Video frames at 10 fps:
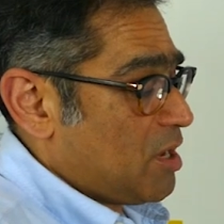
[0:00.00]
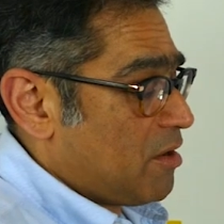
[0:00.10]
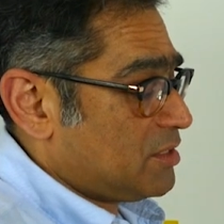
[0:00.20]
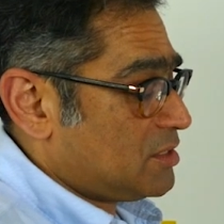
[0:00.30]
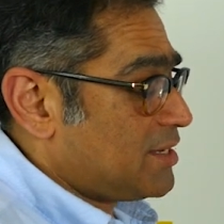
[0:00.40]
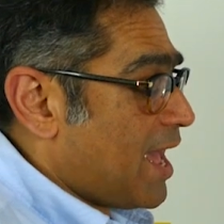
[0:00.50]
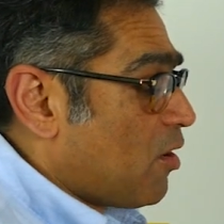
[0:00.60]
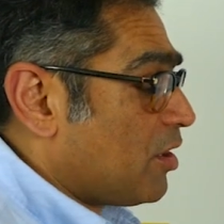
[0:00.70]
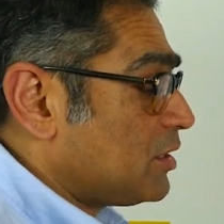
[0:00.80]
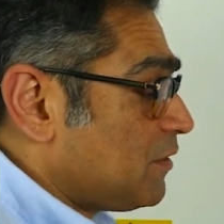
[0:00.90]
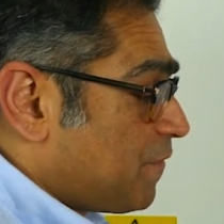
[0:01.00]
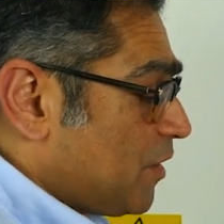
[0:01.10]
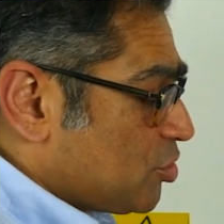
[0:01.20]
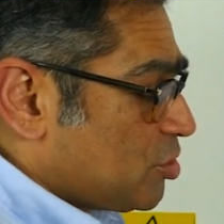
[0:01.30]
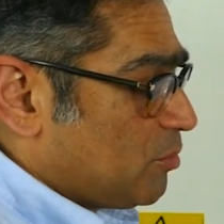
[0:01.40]
currents. Now, on a
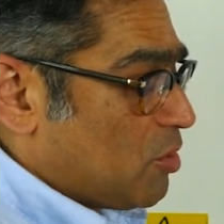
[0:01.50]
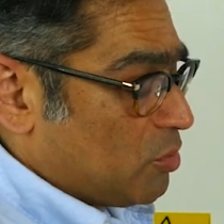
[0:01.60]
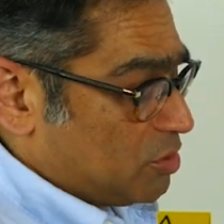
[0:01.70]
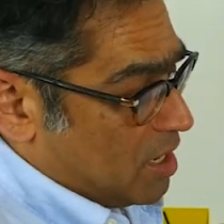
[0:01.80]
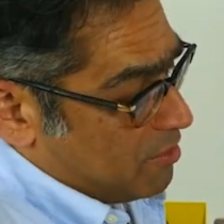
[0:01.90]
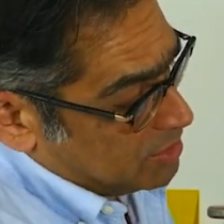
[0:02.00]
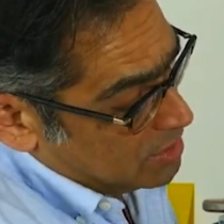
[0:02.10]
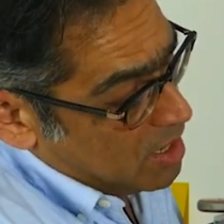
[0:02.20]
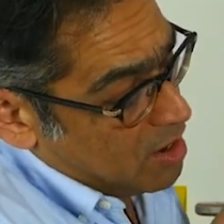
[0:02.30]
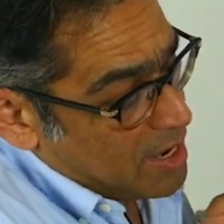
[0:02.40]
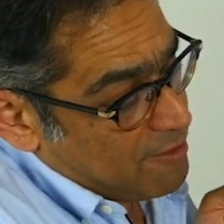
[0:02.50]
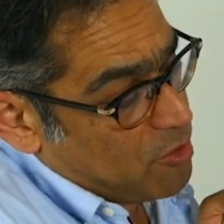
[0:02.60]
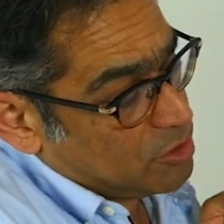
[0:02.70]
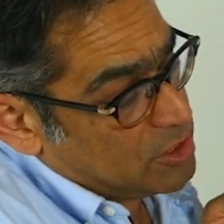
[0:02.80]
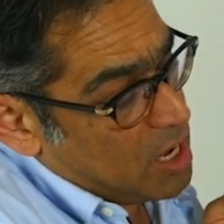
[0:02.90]
differential mode current, I have
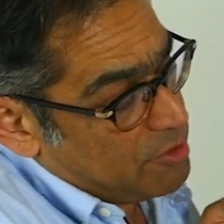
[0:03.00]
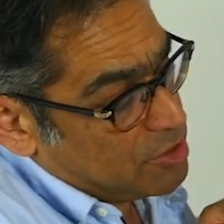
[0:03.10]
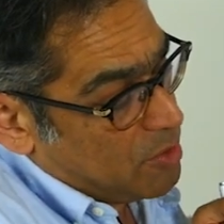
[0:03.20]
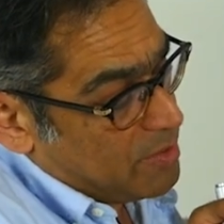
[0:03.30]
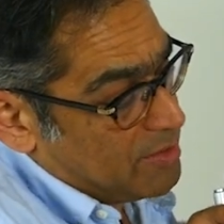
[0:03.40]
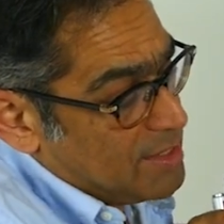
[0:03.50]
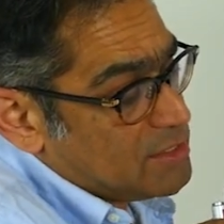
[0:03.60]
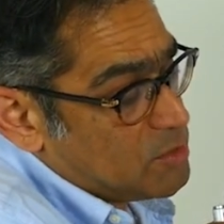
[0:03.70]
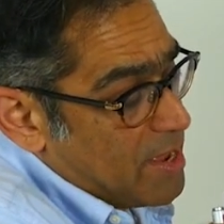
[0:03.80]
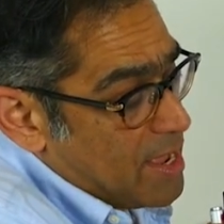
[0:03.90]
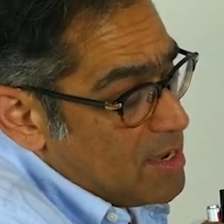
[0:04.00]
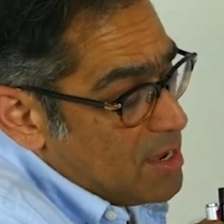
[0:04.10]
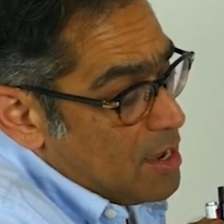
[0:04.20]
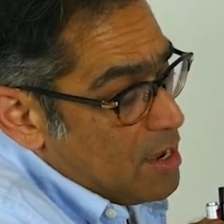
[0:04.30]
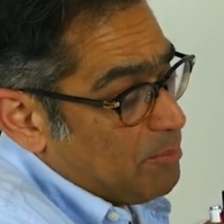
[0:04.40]
got current going this way,
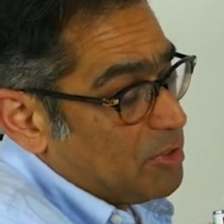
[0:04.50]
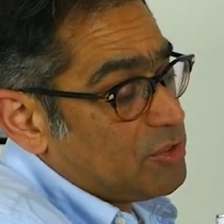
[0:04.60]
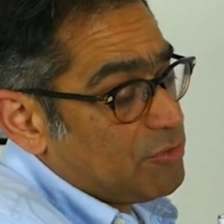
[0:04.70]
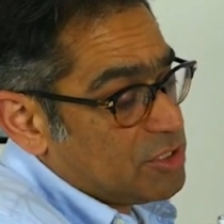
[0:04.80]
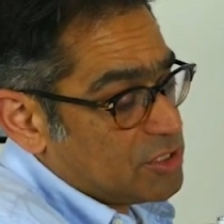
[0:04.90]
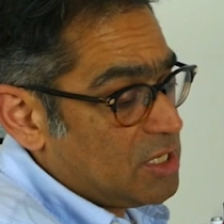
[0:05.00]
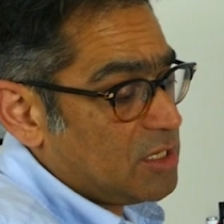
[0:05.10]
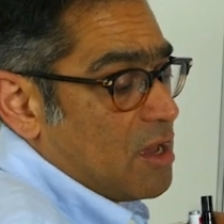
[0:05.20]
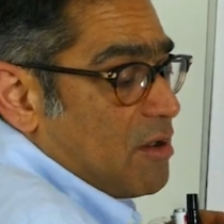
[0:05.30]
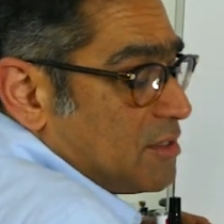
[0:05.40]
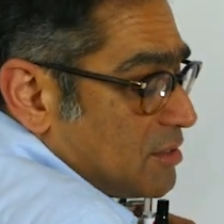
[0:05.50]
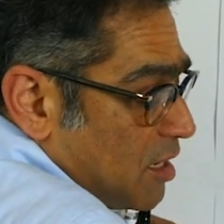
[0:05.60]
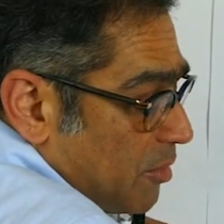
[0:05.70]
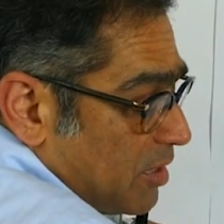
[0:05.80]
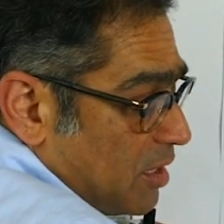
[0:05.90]
but the return current is
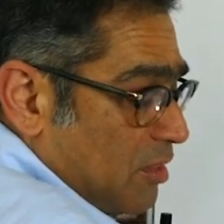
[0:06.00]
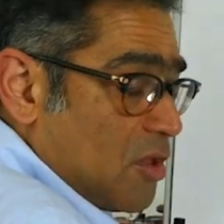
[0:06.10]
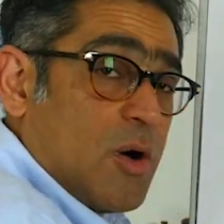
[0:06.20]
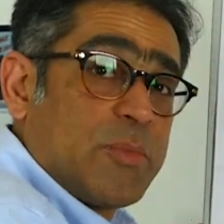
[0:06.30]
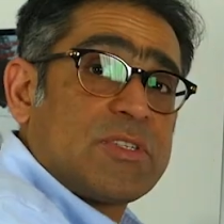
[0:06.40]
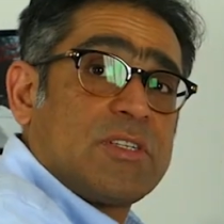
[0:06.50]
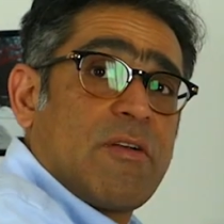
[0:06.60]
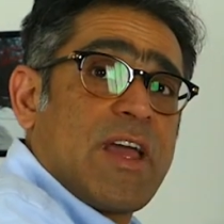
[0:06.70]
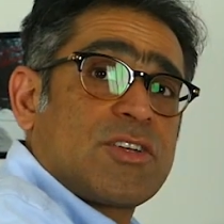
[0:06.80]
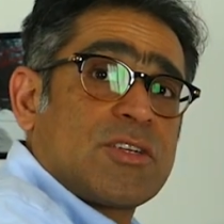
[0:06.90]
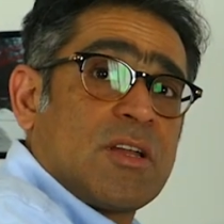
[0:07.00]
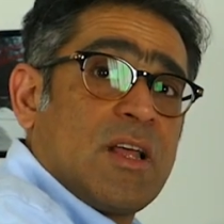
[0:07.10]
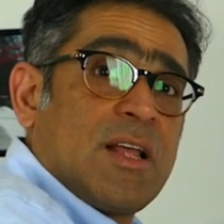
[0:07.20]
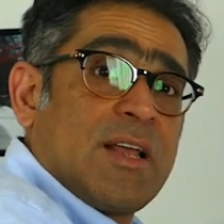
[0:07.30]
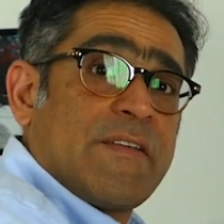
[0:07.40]
coming in the opposite direction.
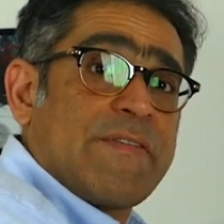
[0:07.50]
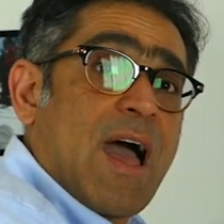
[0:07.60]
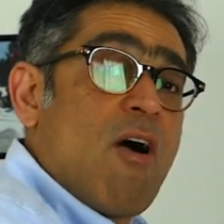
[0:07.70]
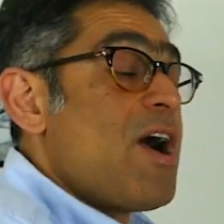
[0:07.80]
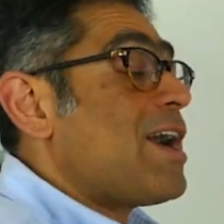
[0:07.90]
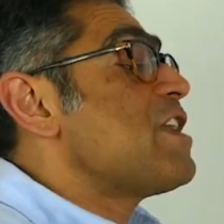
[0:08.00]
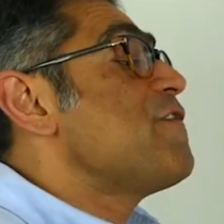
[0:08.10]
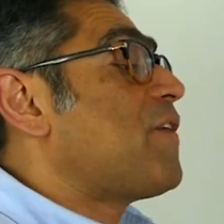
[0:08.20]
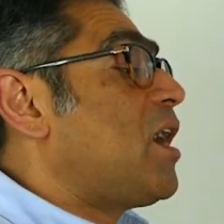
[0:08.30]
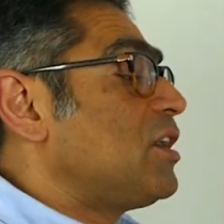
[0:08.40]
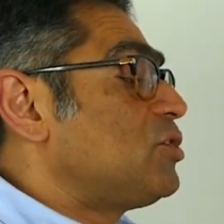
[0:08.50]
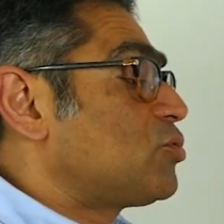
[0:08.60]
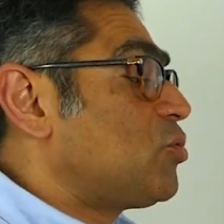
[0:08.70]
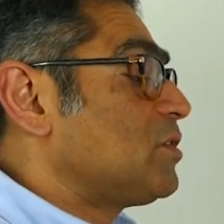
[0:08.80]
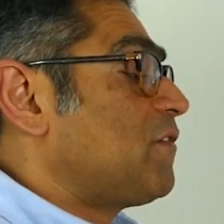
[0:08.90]
Now, if I
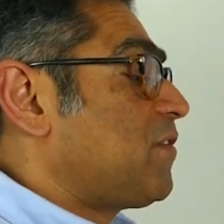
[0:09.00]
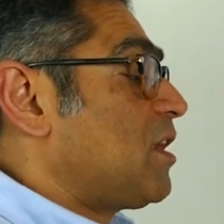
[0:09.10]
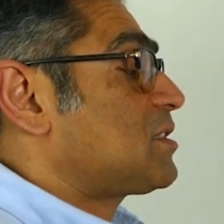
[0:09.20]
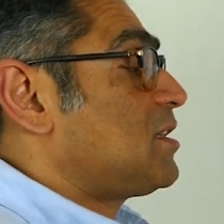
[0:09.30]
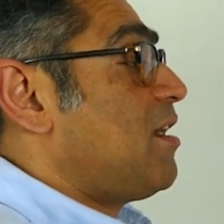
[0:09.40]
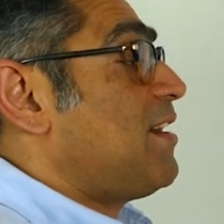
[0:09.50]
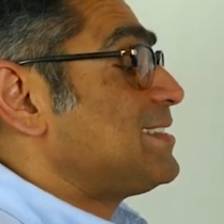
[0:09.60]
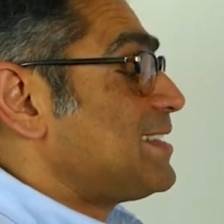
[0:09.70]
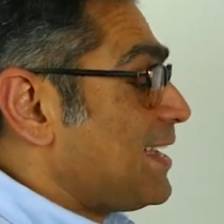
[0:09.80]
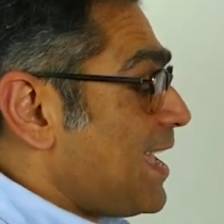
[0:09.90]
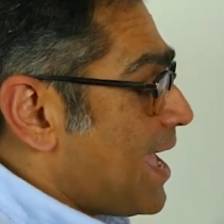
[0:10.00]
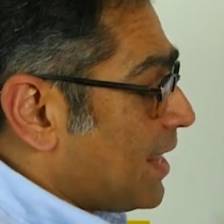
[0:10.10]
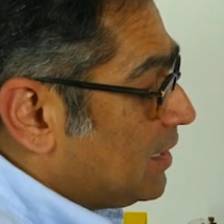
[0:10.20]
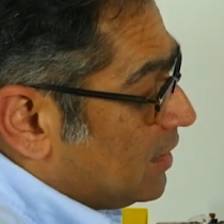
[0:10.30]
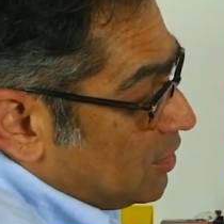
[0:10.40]
draw the flux lines
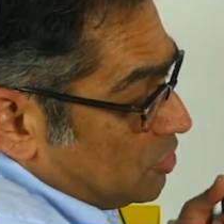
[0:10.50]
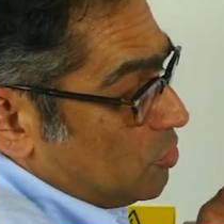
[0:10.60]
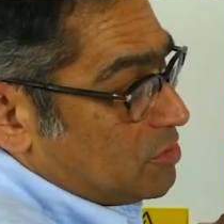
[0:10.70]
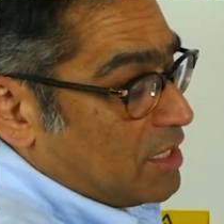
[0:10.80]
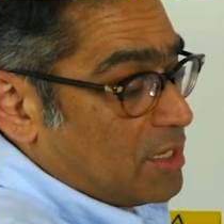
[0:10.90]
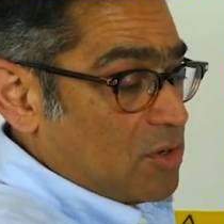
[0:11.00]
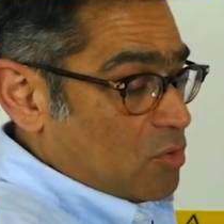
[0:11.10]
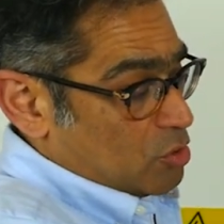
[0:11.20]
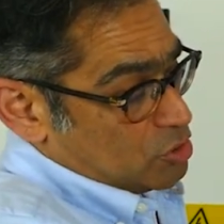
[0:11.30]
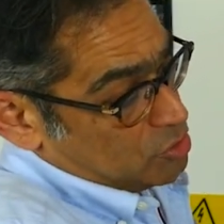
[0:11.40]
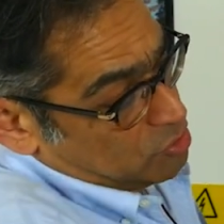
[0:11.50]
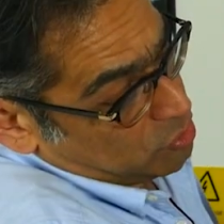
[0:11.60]
again using corkscrew